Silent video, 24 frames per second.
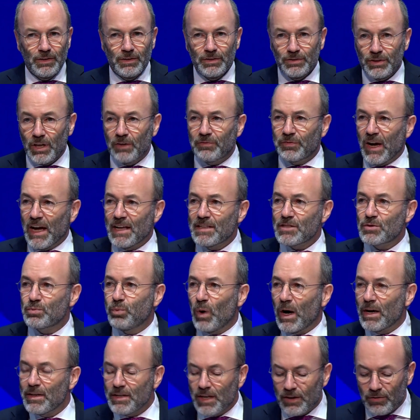Dear friends,
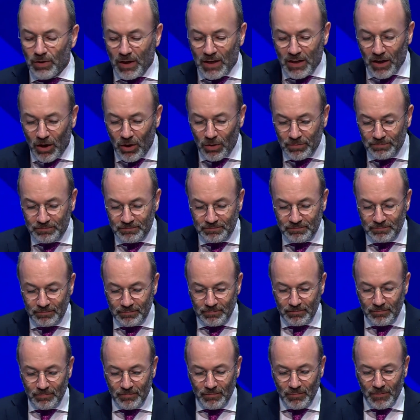1 year ago,
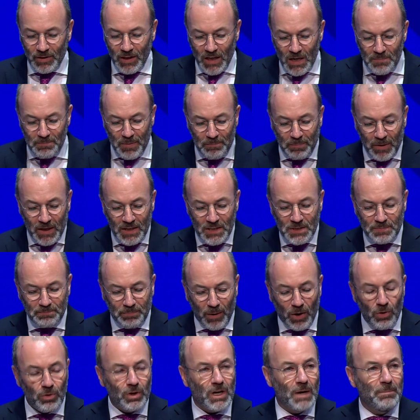EPP
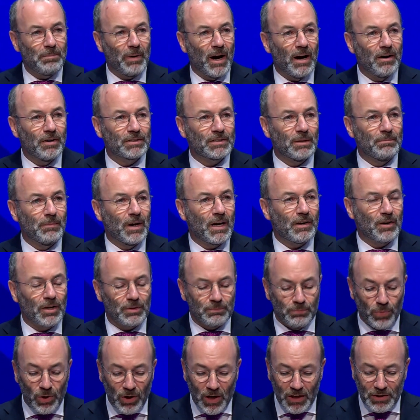spoke about a
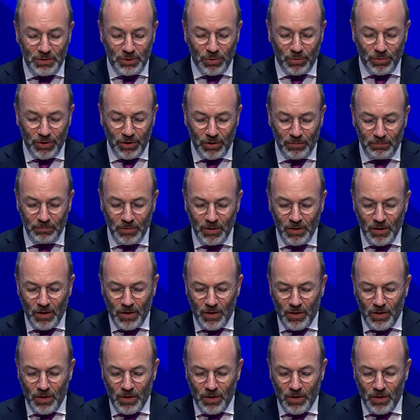moratorium